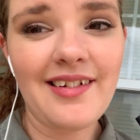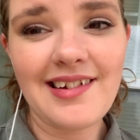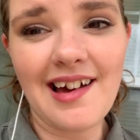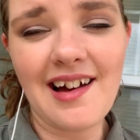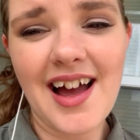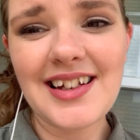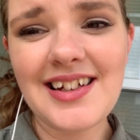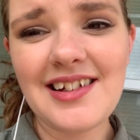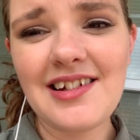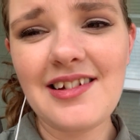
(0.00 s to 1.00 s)
Yeah, I
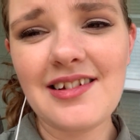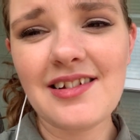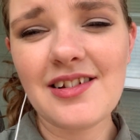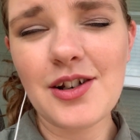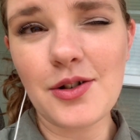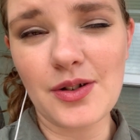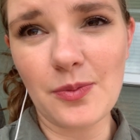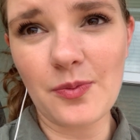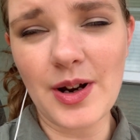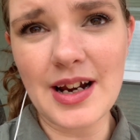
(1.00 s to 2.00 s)
need to do
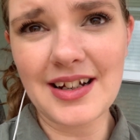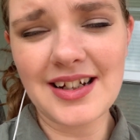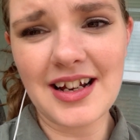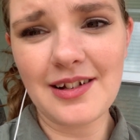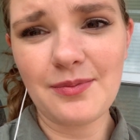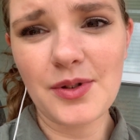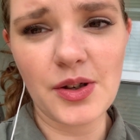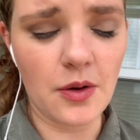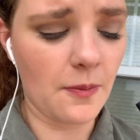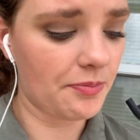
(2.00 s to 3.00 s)
some reading tonight.
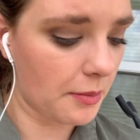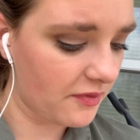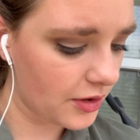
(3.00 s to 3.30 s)
So I'm gonna